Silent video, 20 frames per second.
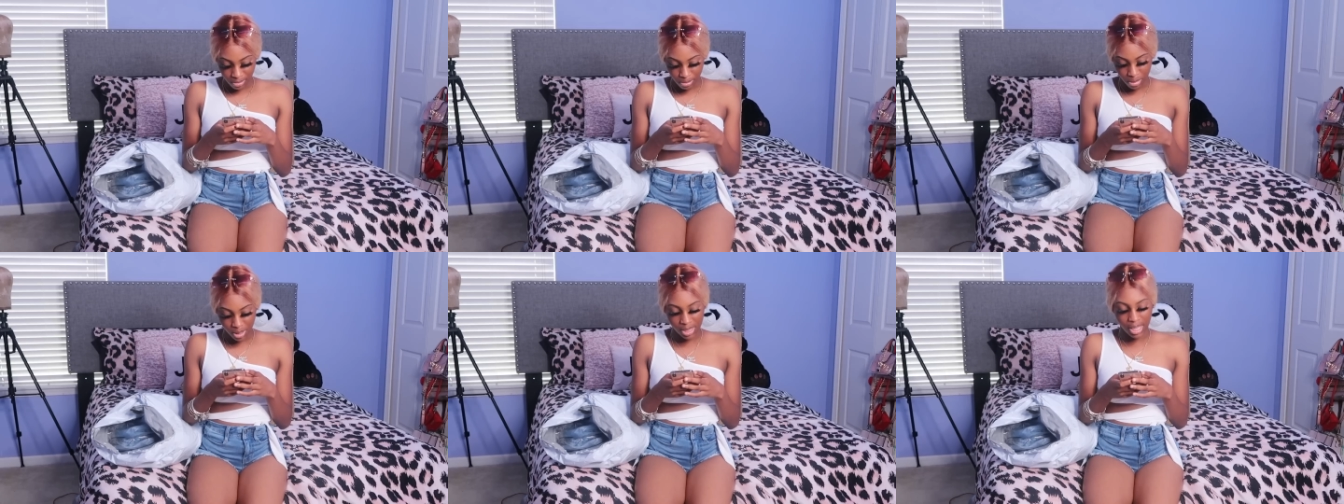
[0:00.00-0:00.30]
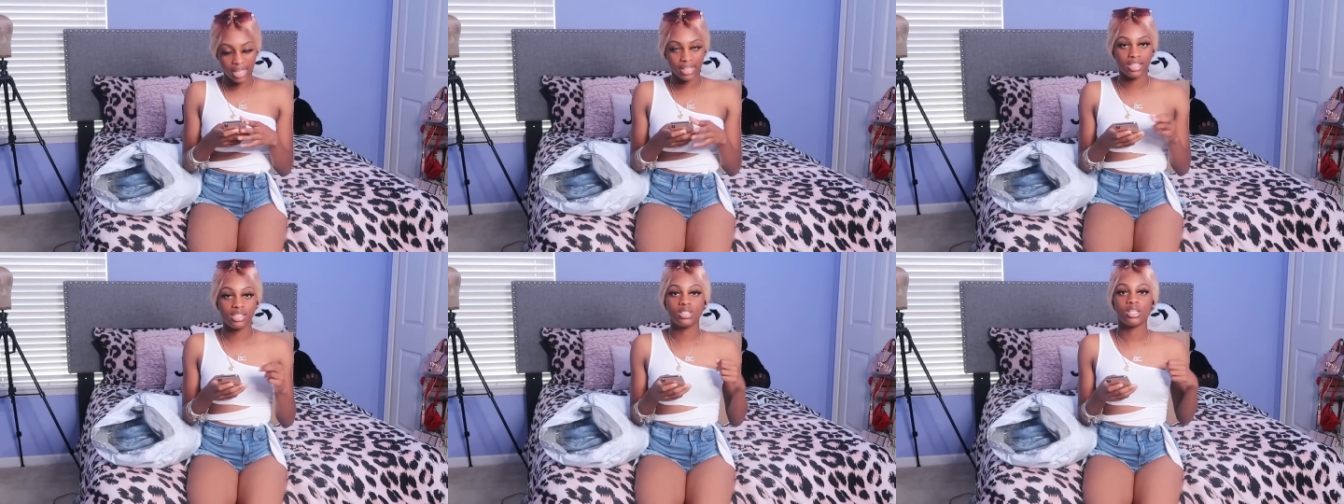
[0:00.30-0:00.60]
Be
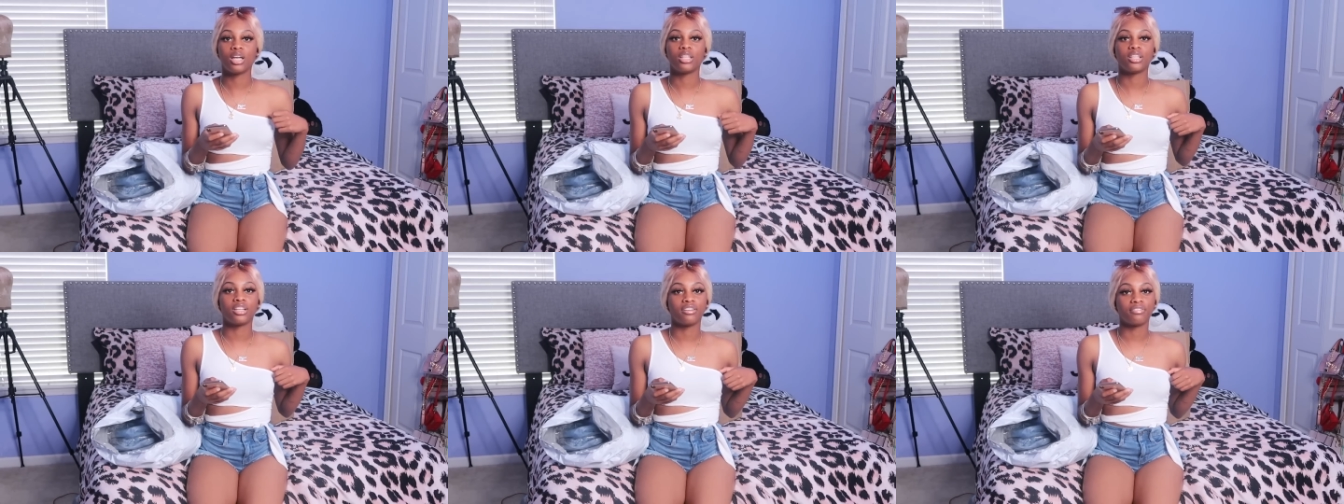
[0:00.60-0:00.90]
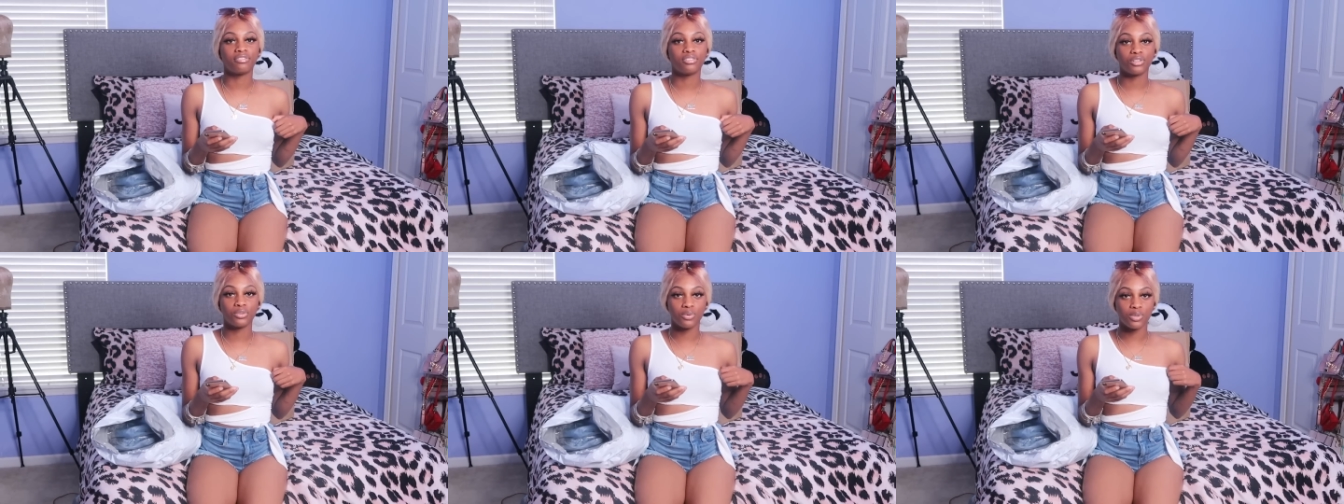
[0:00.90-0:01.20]
like these other
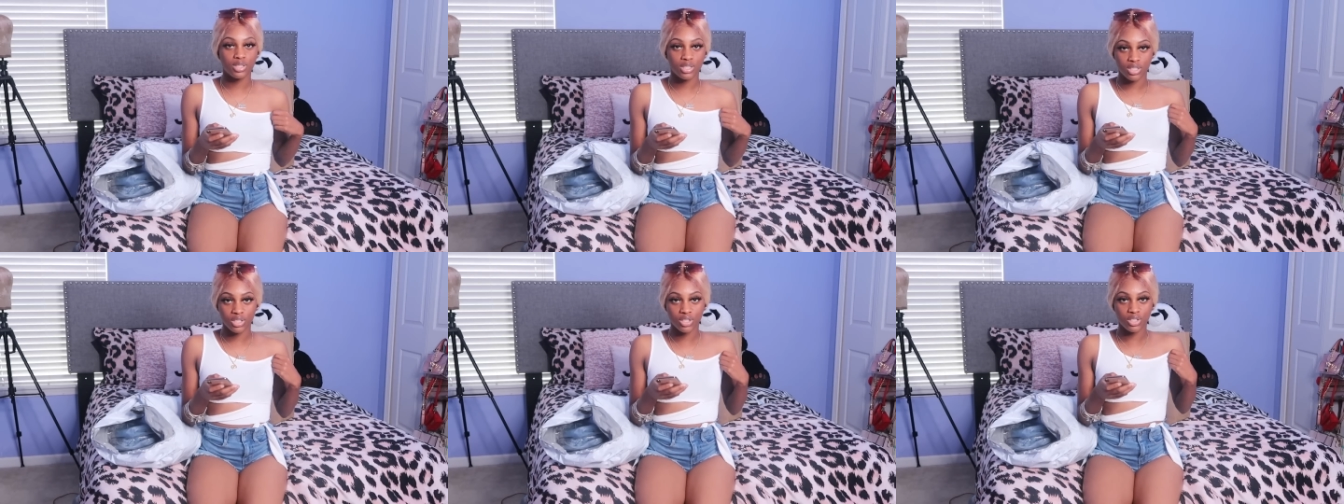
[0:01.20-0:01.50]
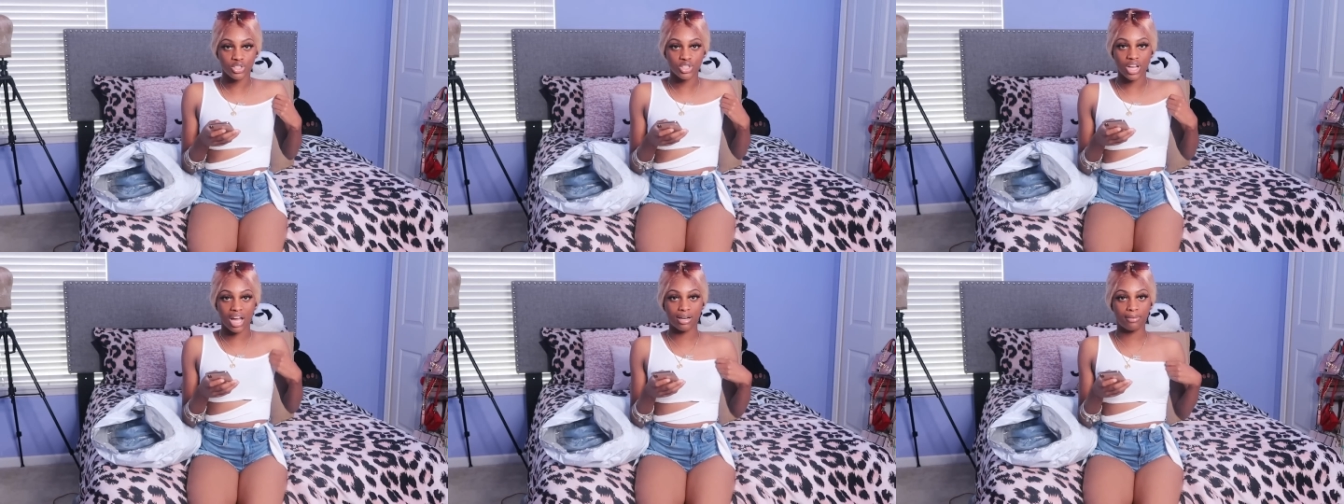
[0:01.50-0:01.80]

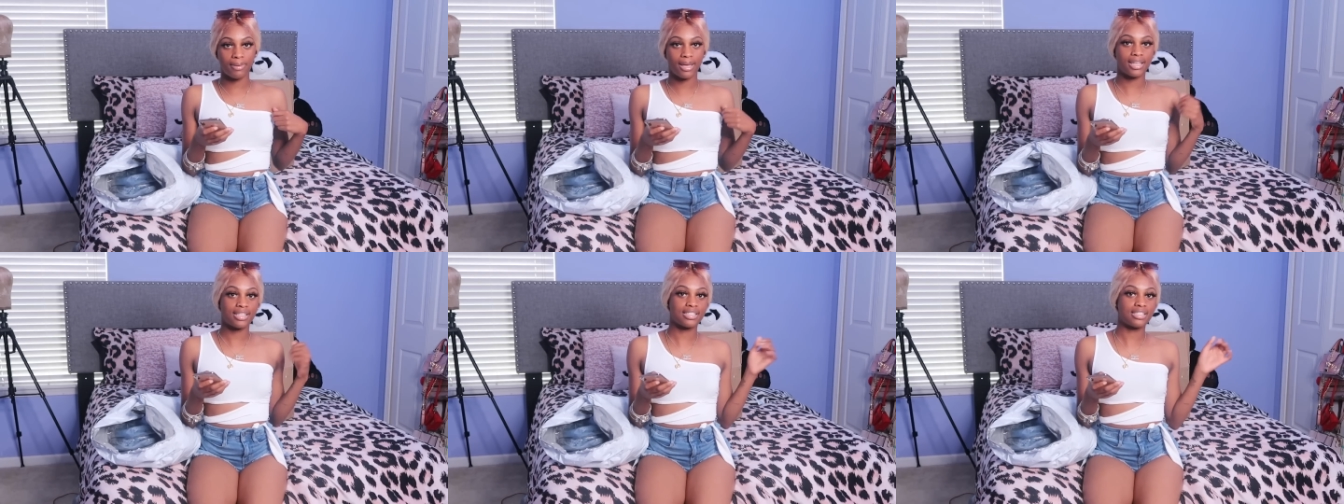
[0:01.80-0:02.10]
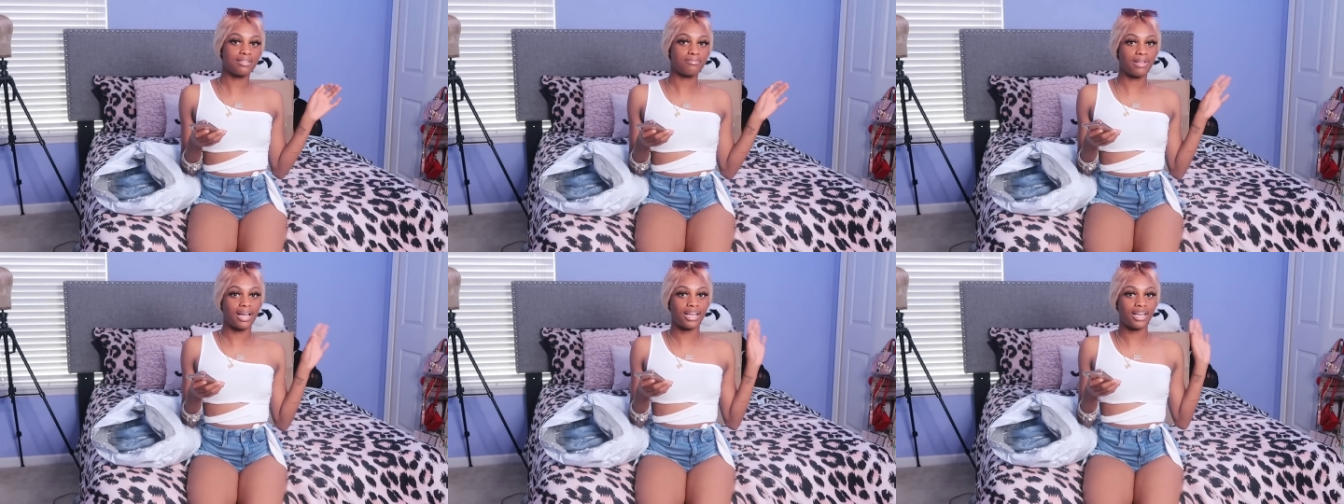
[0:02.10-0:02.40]
influencers trying to make it
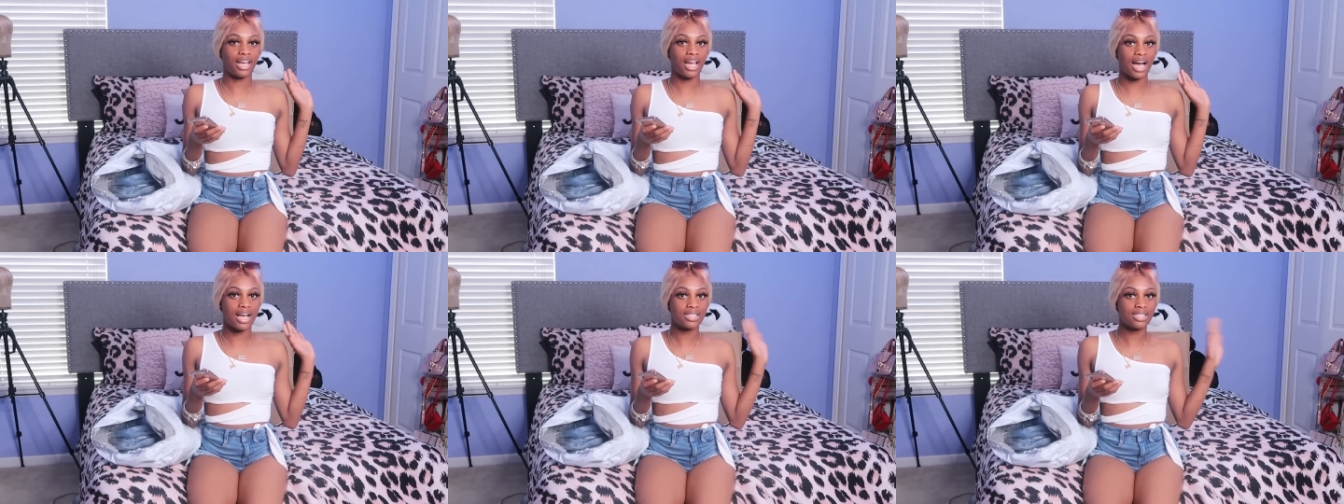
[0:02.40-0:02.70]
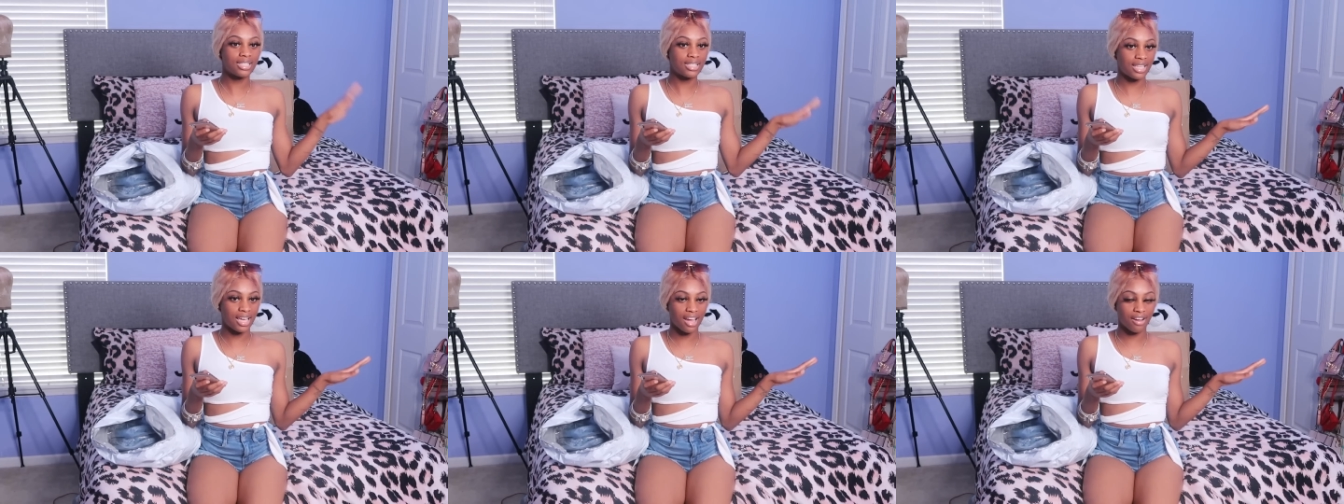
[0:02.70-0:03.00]
seem like they got
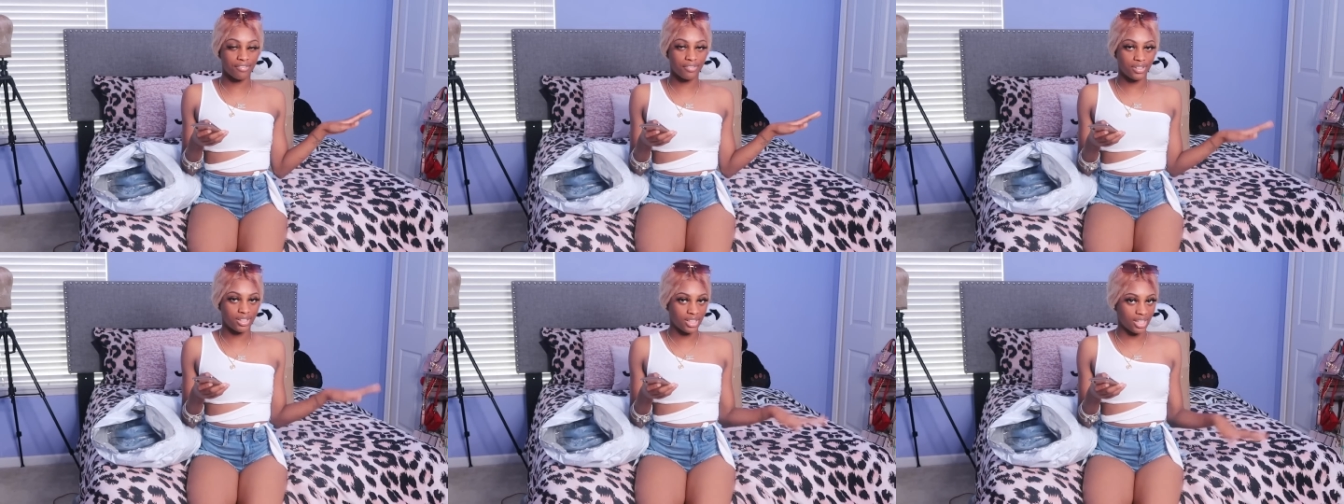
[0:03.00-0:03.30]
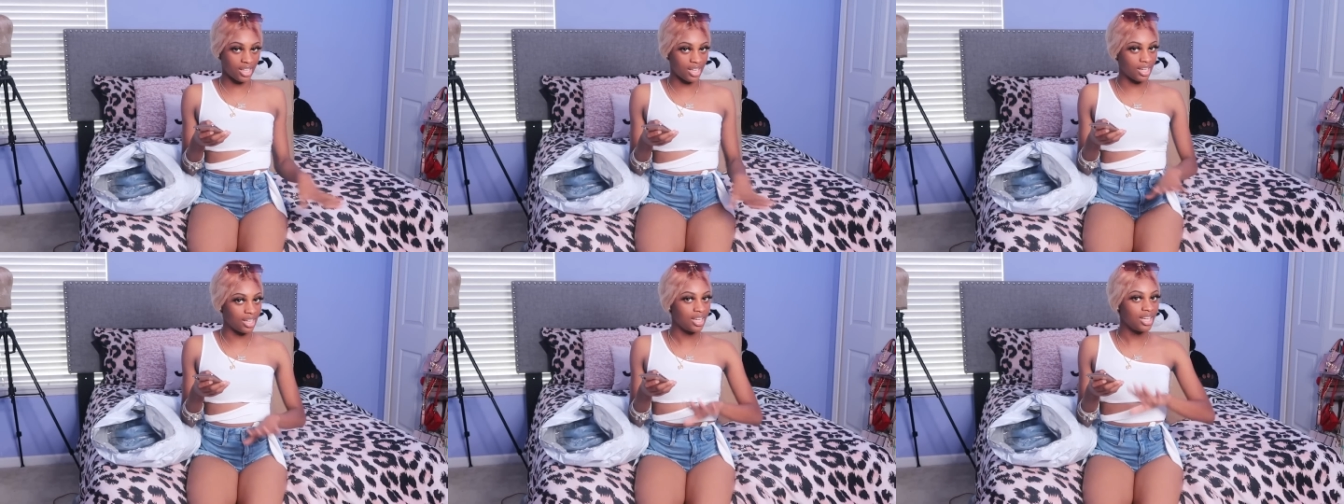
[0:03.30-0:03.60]
sent
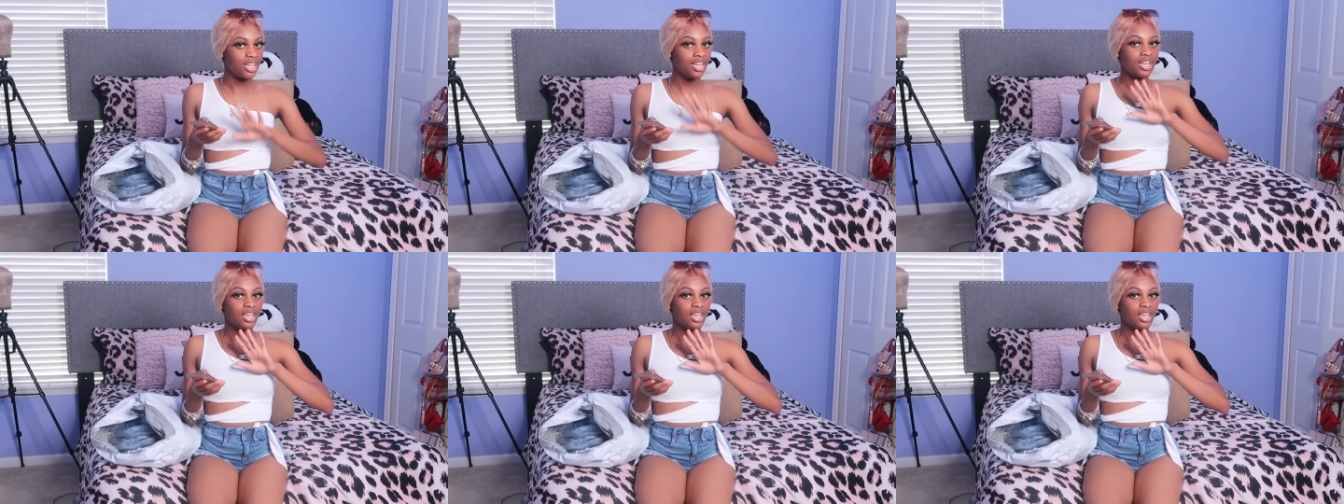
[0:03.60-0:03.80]
everything.